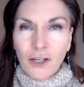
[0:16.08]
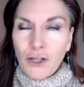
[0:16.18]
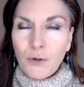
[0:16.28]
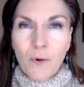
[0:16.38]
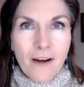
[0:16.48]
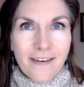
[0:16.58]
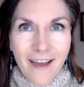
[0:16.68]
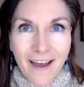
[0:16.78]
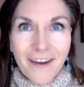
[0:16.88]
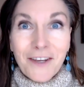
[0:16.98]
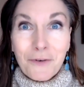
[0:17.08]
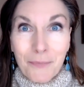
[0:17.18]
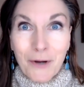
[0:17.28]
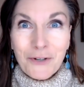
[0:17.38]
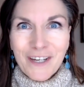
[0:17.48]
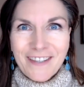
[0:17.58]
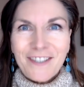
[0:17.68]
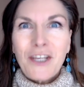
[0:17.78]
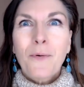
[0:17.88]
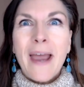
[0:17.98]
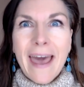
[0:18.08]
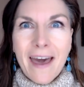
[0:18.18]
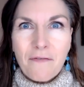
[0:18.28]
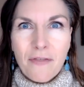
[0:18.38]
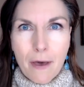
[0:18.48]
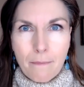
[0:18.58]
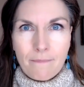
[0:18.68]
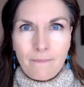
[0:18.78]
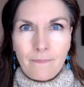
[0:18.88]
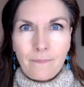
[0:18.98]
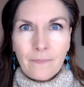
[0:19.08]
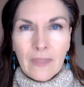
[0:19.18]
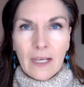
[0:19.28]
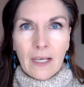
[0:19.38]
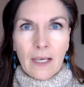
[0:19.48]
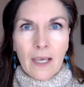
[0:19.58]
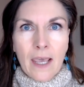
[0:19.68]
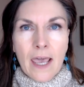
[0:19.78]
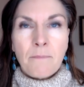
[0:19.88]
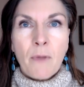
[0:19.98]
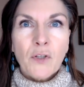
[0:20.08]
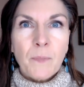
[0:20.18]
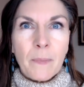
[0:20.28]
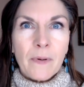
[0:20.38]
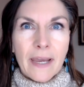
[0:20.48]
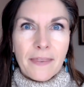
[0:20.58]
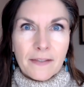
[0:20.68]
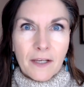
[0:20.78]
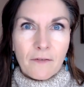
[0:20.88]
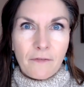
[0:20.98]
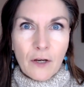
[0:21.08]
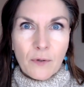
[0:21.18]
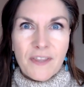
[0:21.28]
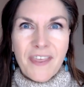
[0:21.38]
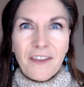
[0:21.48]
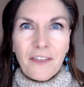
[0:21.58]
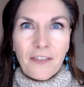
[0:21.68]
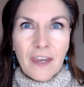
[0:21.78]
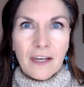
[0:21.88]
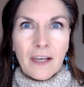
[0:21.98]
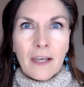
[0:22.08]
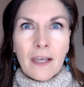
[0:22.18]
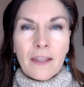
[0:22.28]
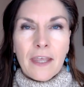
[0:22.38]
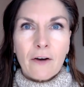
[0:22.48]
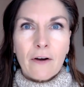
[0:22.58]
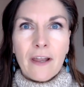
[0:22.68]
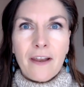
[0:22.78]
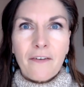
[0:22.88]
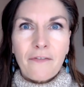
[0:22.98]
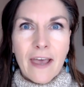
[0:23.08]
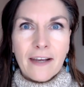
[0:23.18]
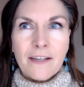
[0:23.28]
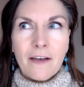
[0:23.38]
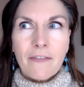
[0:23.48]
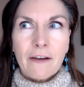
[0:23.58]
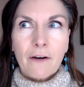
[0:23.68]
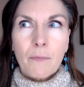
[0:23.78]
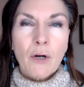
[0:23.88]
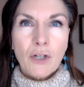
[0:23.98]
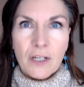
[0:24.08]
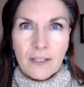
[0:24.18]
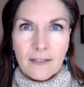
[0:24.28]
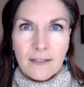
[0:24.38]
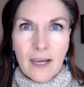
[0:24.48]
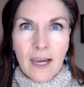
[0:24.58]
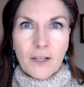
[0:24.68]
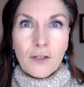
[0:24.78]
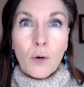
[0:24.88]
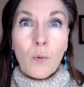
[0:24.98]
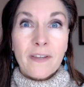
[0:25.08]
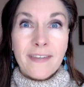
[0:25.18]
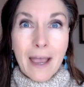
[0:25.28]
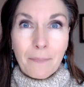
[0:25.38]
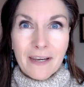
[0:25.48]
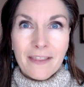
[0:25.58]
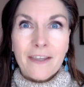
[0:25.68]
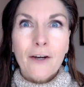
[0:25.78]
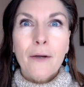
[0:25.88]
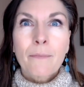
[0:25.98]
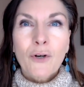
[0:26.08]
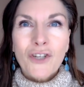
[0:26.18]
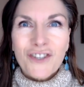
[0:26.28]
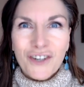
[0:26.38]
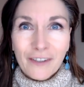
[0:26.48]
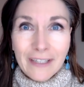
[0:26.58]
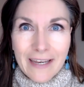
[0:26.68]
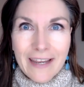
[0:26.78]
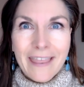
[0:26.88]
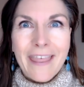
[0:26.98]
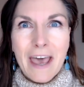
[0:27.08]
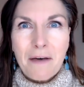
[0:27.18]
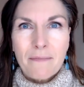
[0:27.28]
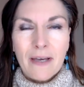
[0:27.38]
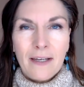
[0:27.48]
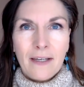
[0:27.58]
You are not your emotions. You have them. And most people get this confused. They think they are an effect of their emotions. So what's happening? Their emotions are leading them.